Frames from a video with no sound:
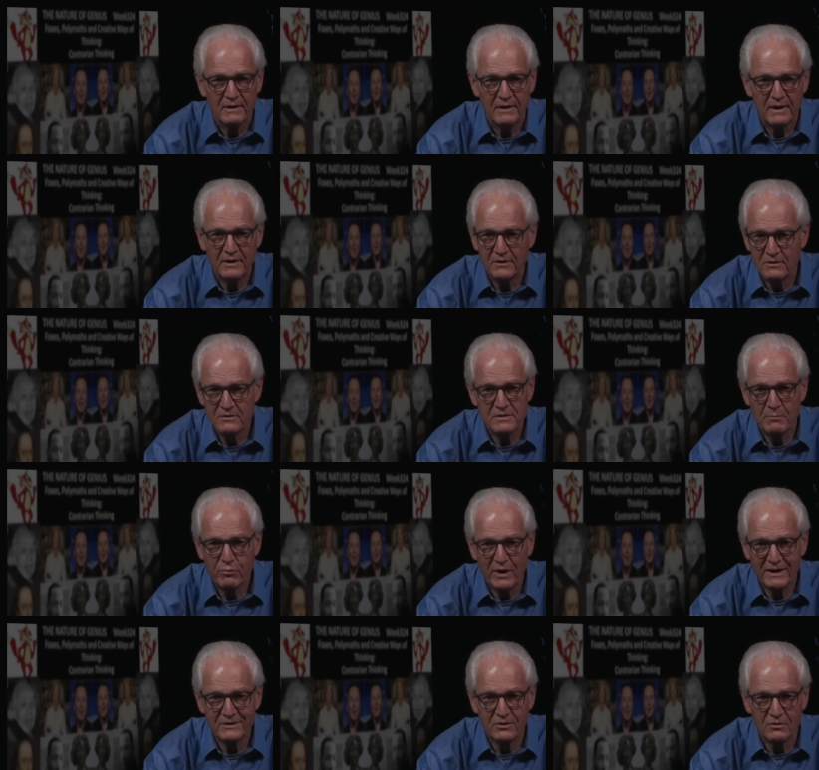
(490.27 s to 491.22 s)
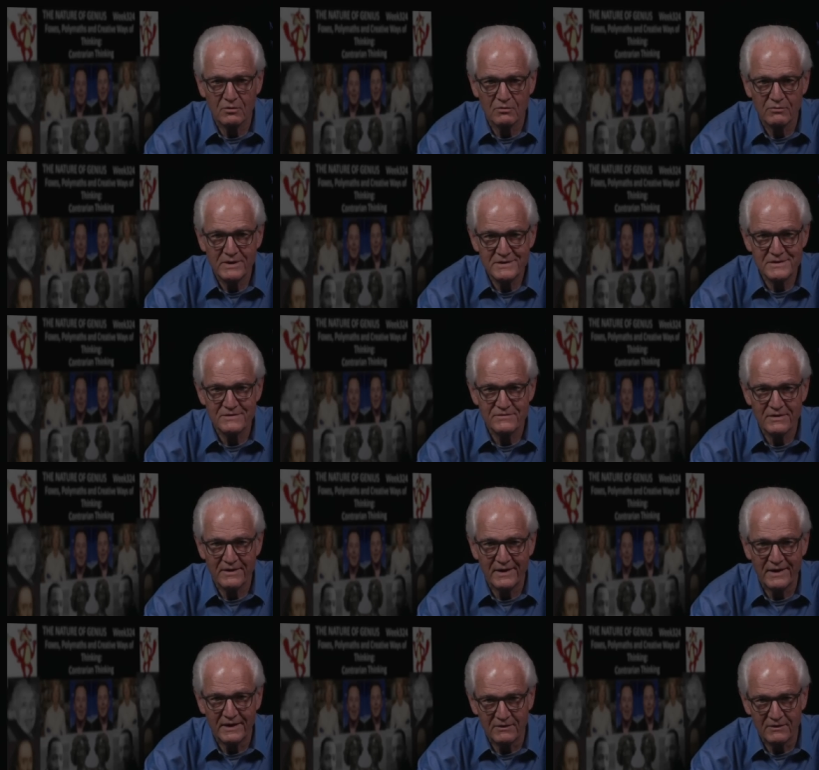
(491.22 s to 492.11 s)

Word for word: And there's a practical reason for that.